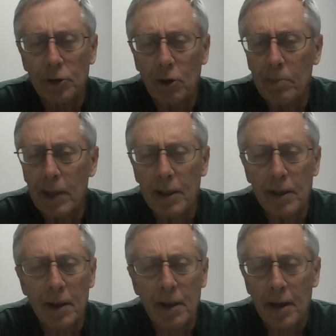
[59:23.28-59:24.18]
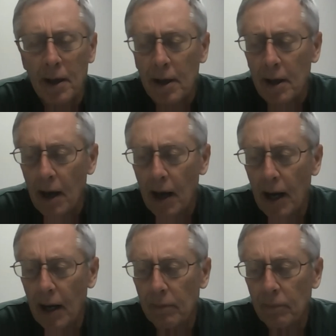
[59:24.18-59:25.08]
so many
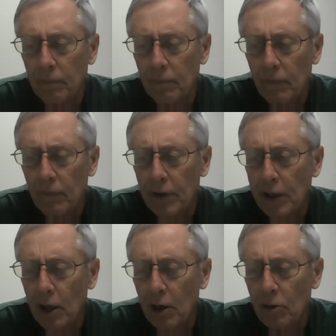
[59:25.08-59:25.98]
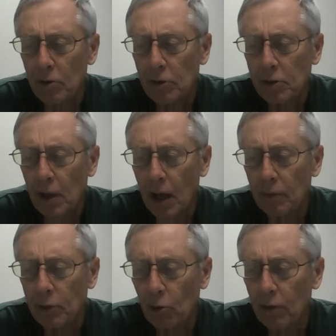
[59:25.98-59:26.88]
um, videos, uh,
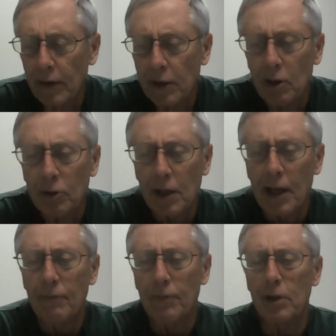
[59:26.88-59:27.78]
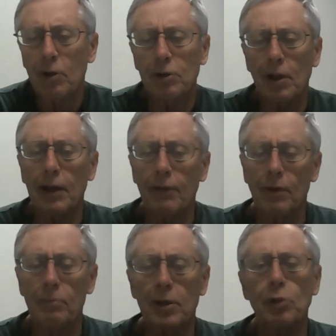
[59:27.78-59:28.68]
short videos and videos like
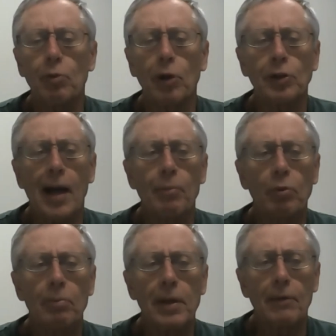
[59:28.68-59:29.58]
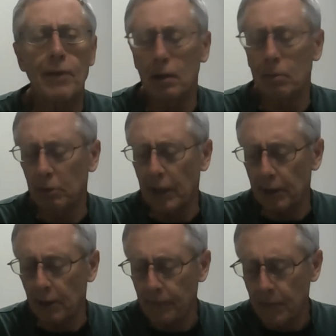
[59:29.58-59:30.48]
from this workshop will be available
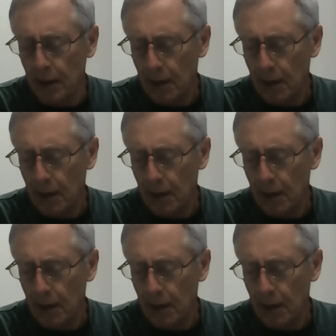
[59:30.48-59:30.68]
later.